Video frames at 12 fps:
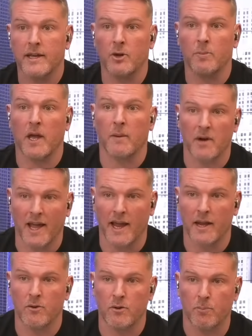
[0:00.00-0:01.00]
he'll be able to
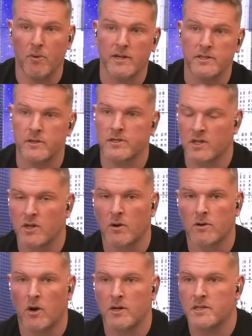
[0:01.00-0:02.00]
handle the pressure. It's the
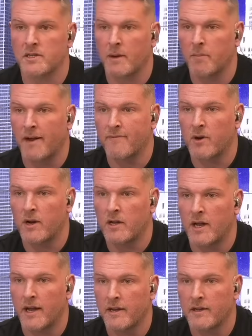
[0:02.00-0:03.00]
third largest, yep, after
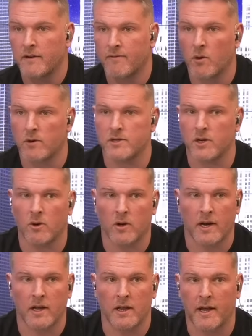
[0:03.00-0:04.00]
L.A., mm-hmm. of course, New York,
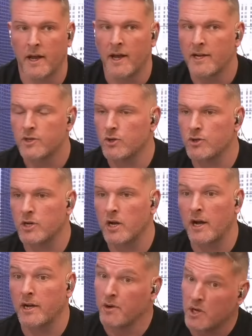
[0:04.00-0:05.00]
L.A., to
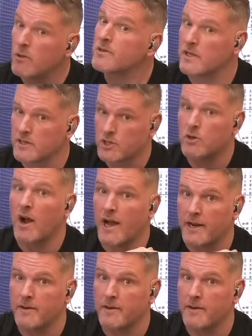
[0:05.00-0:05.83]
Chicago, and Houston's trying.